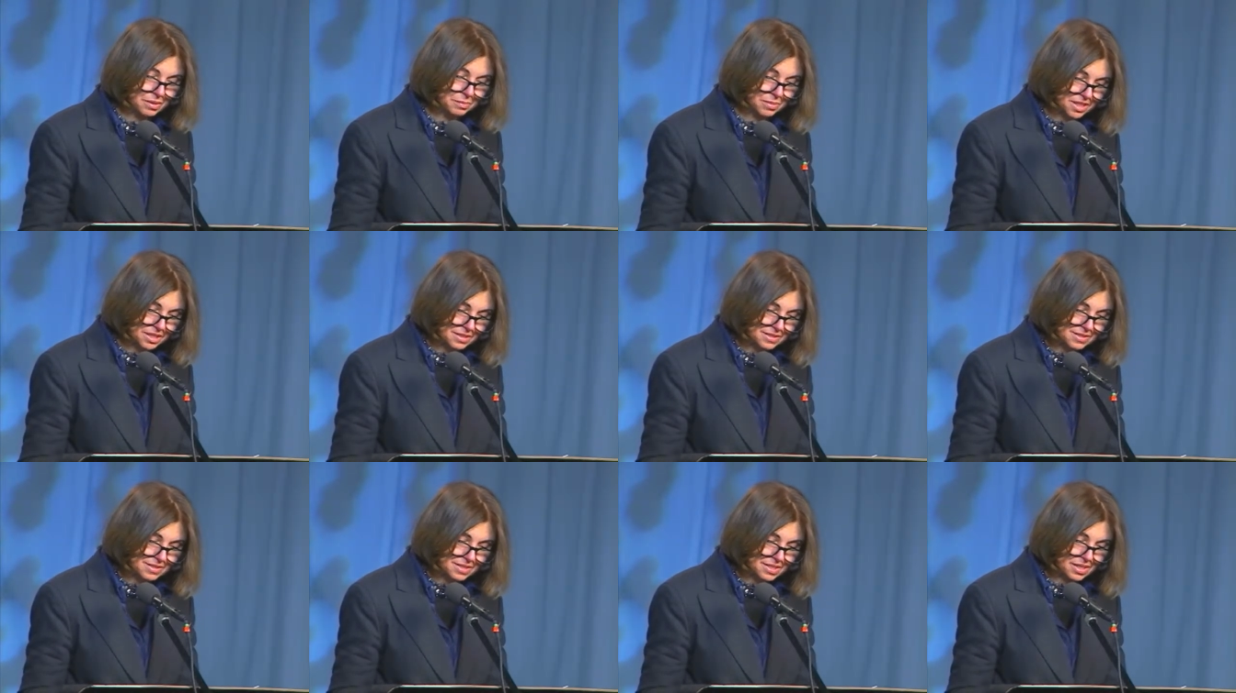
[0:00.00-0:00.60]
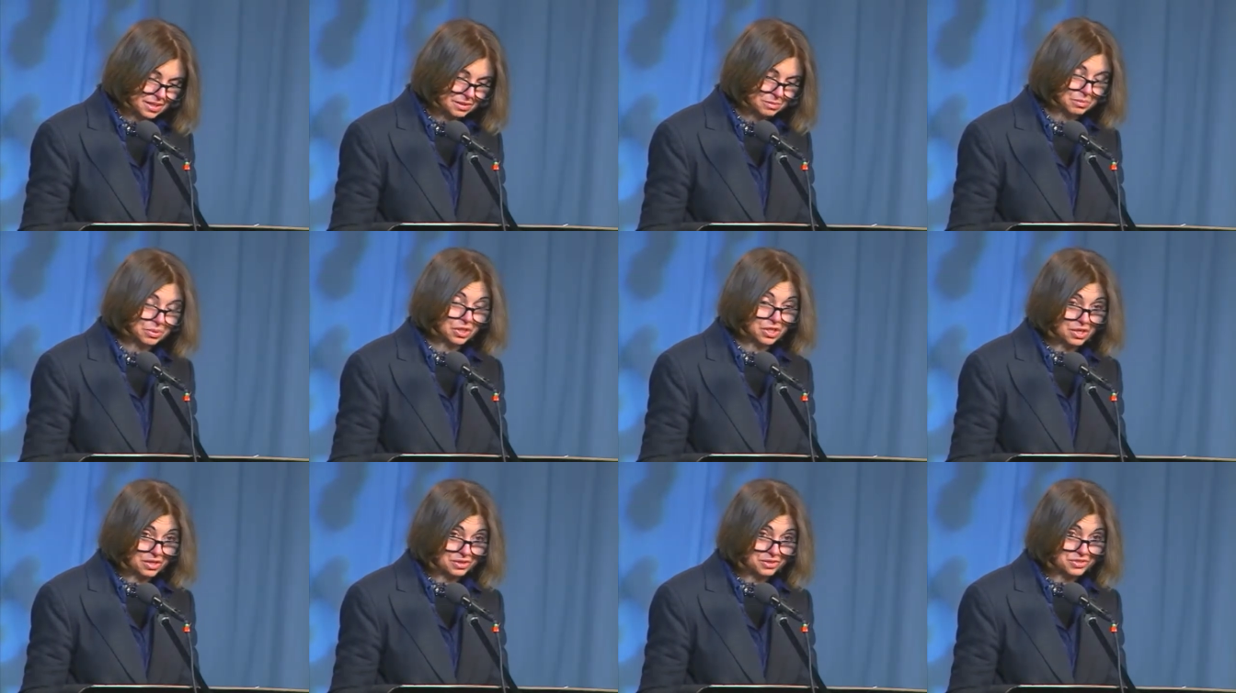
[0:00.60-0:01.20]
but instead
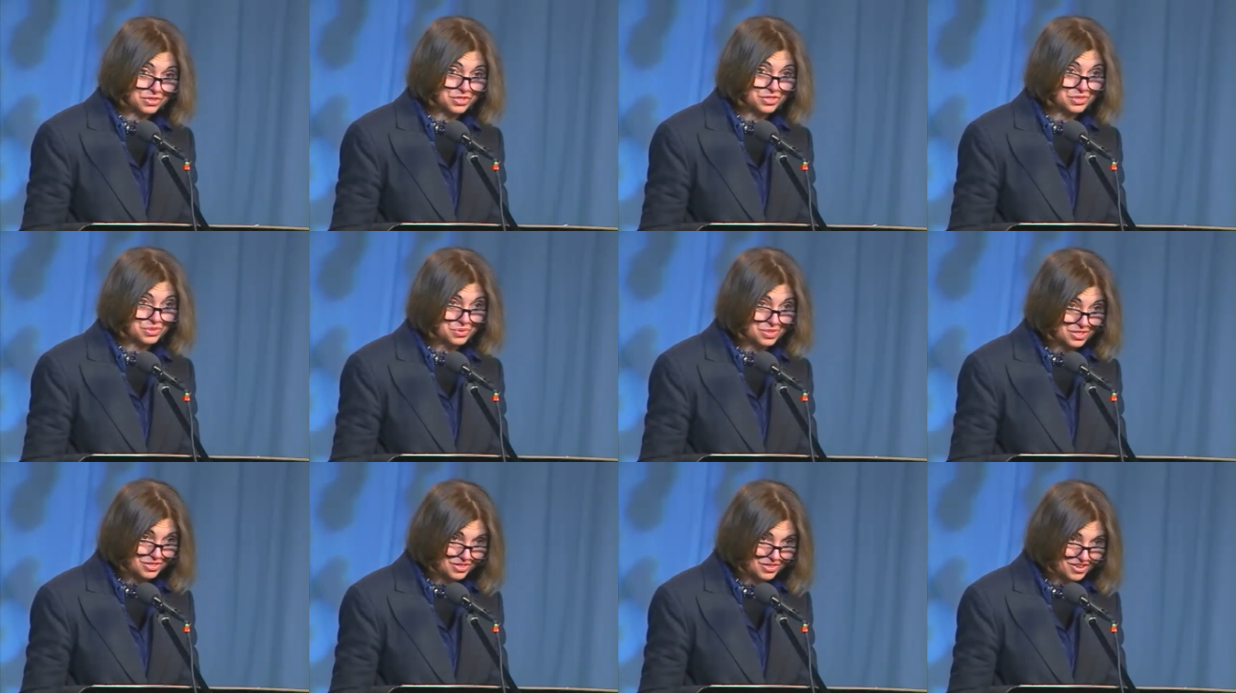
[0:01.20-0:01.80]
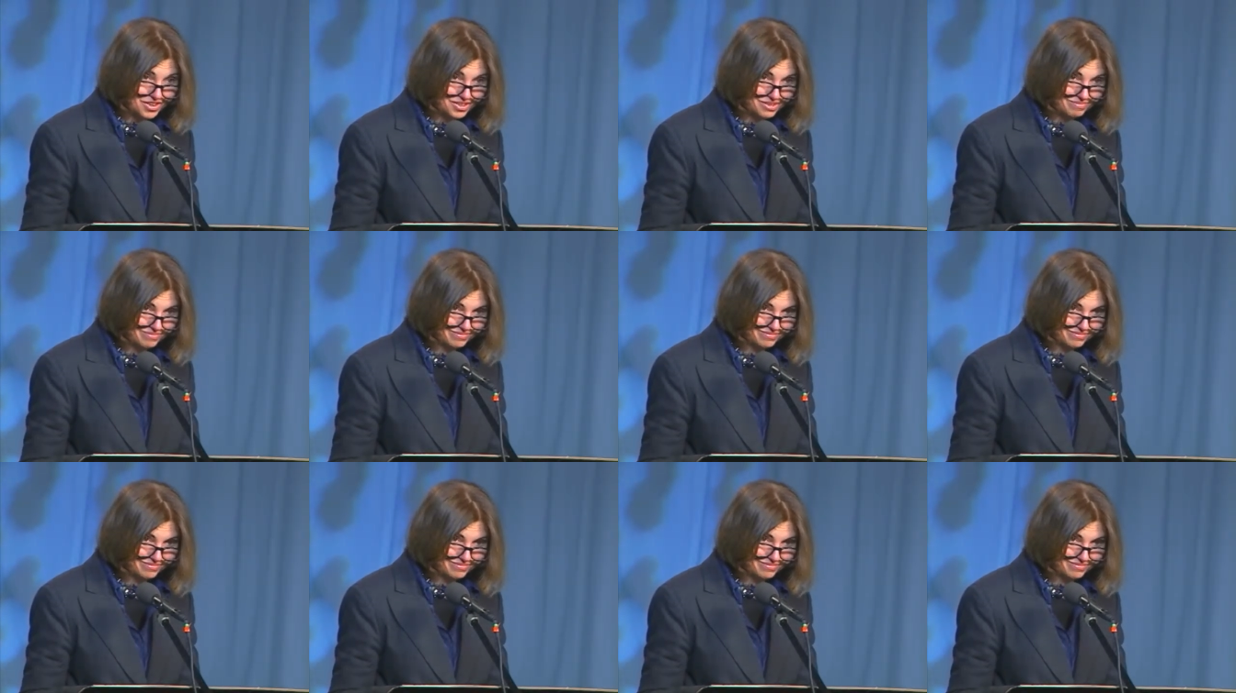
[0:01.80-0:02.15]
belongs to us all.